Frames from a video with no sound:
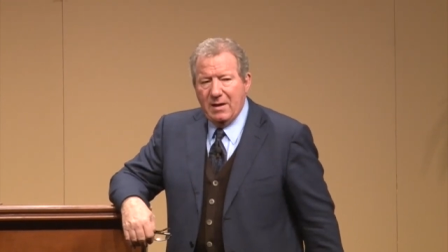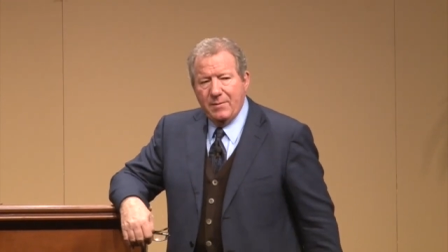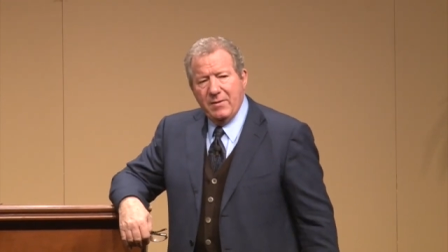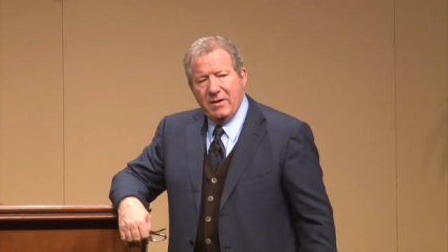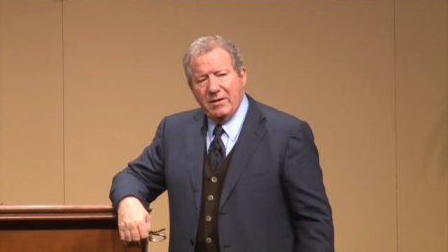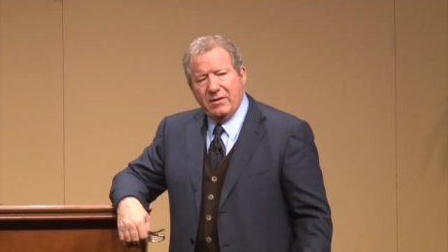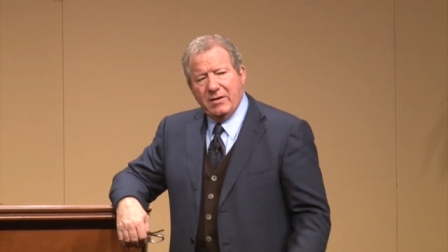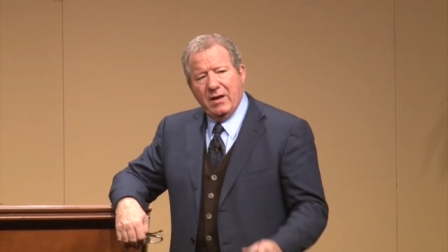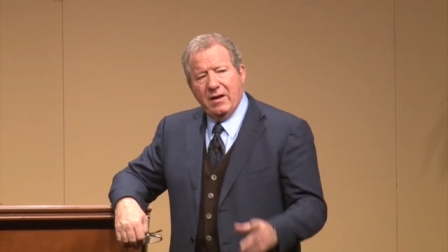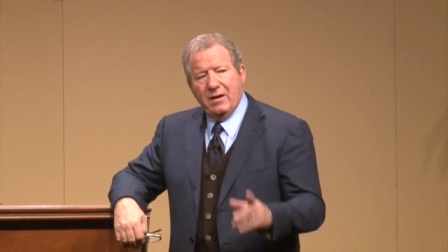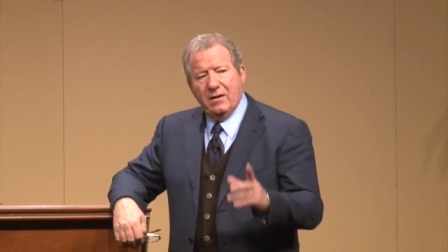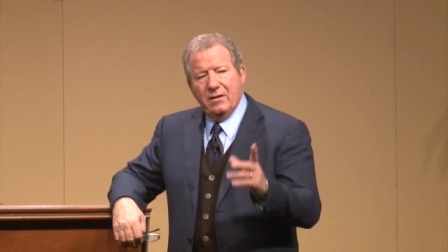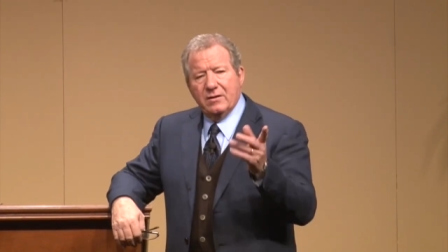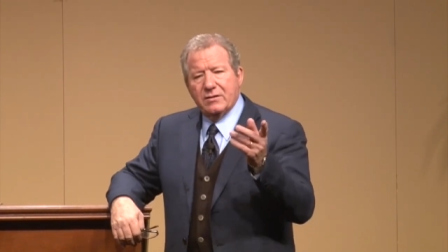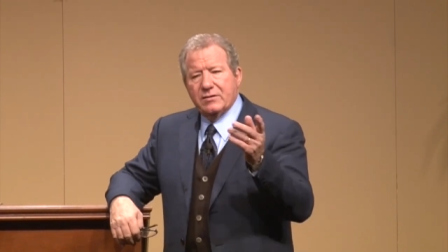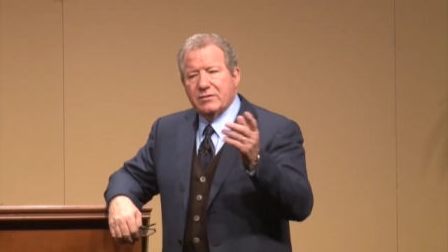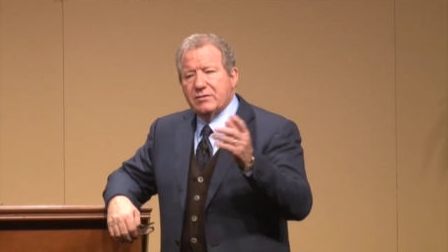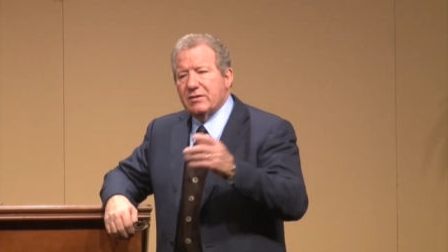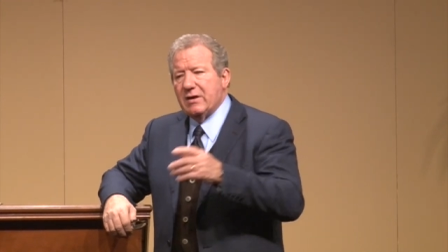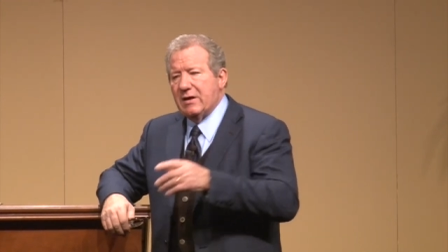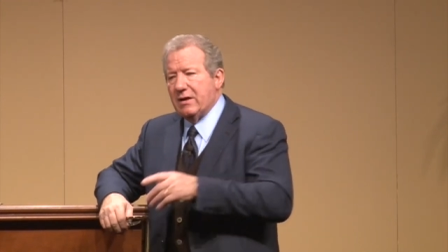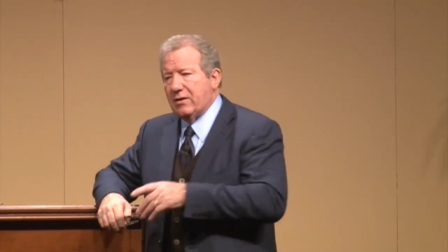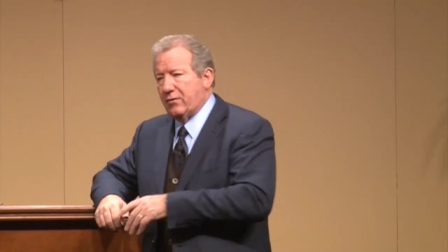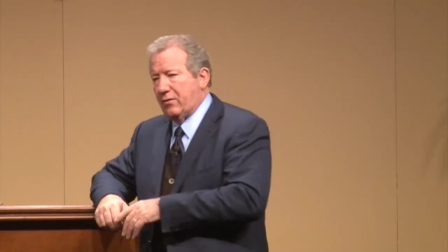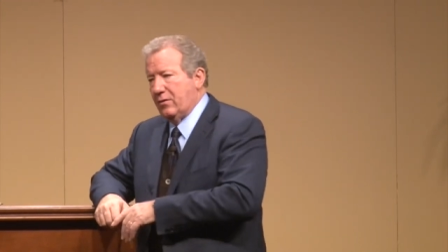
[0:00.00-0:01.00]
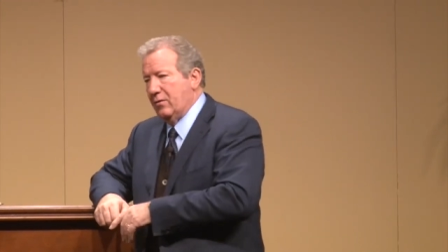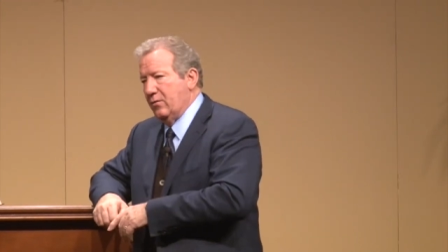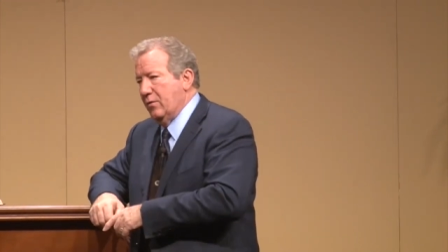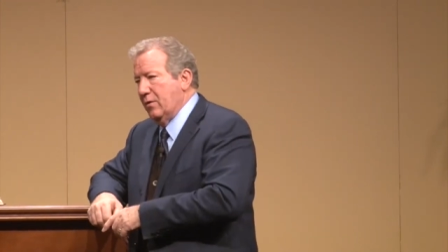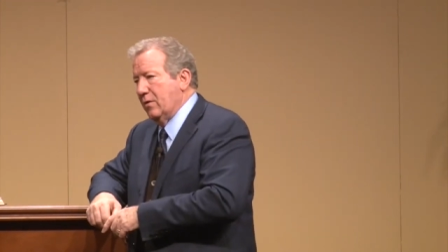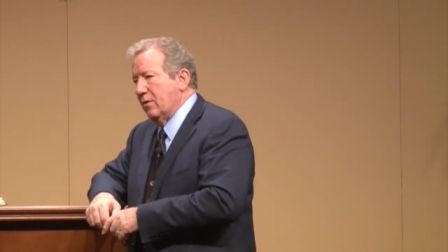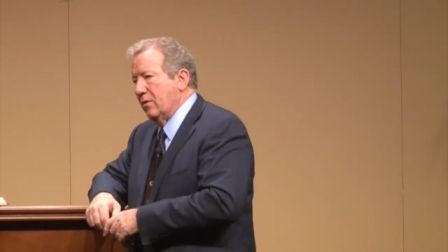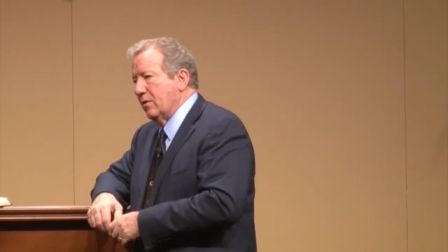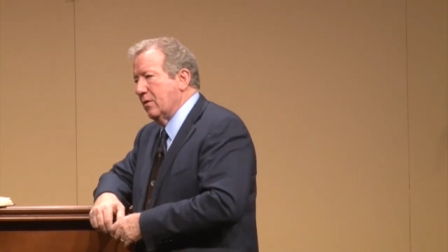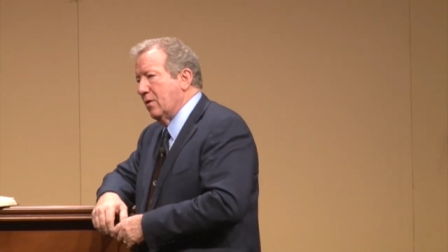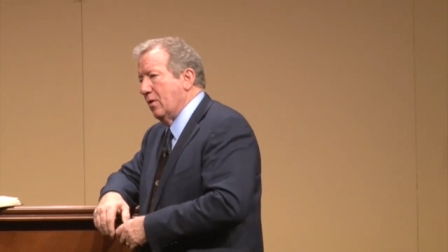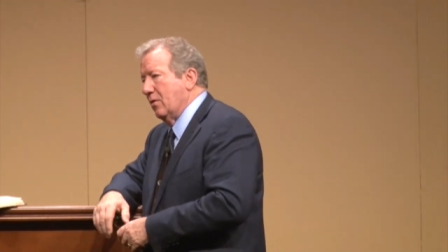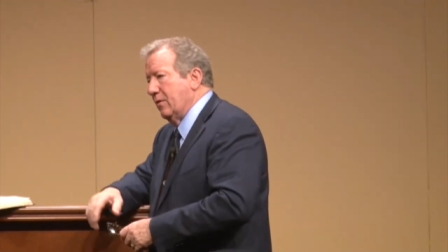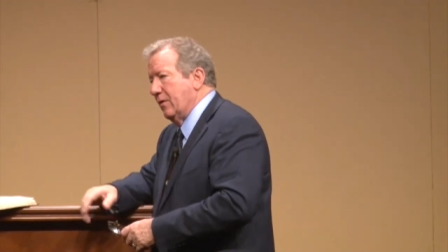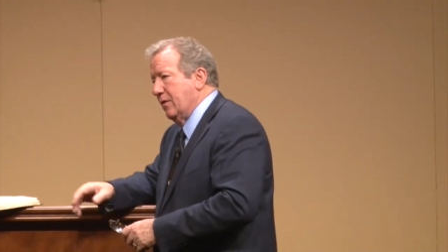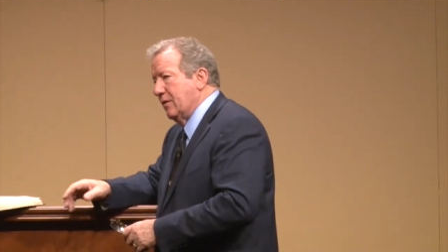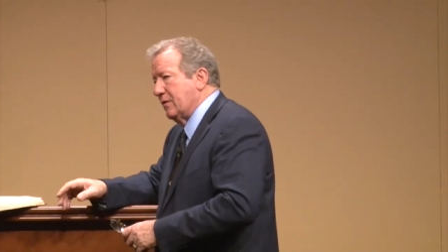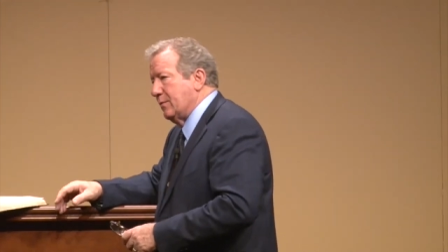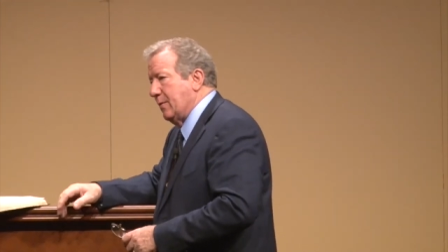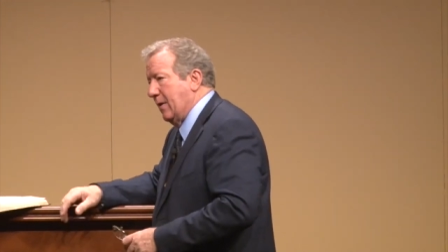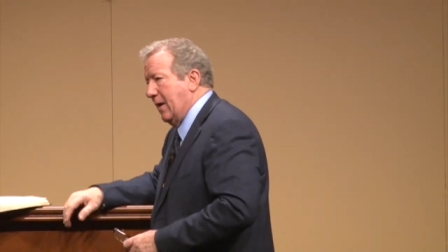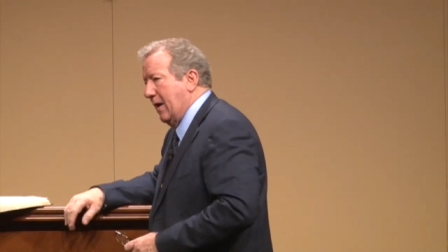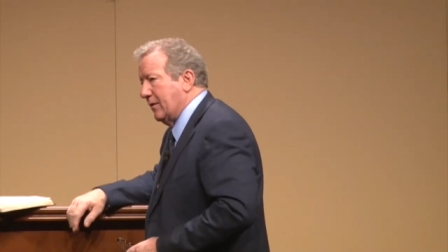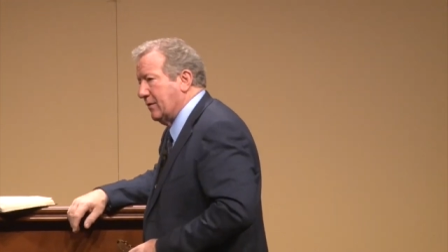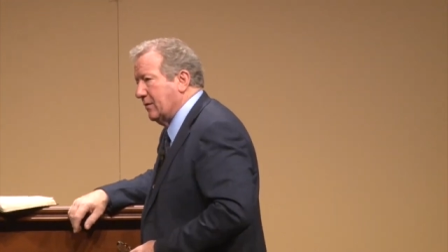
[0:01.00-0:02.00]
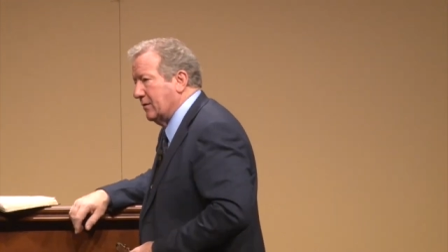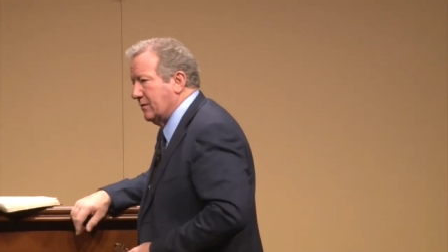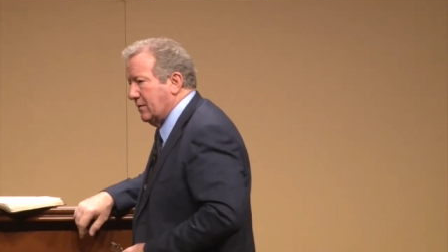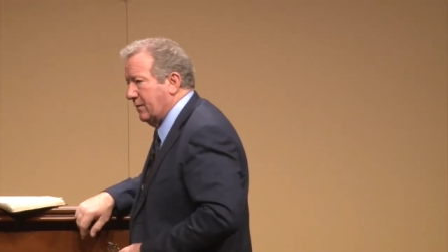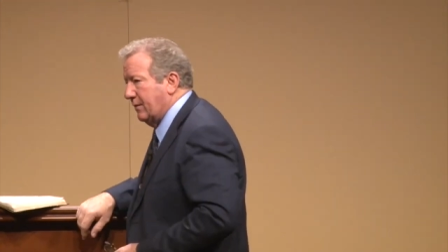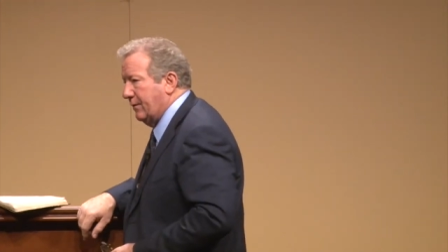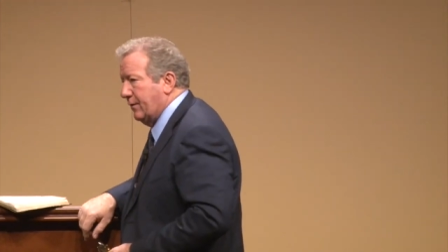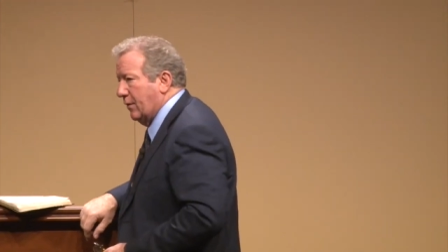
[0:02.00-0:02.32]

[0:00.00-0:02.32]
let me tell you a little secret. We're going to go to this passage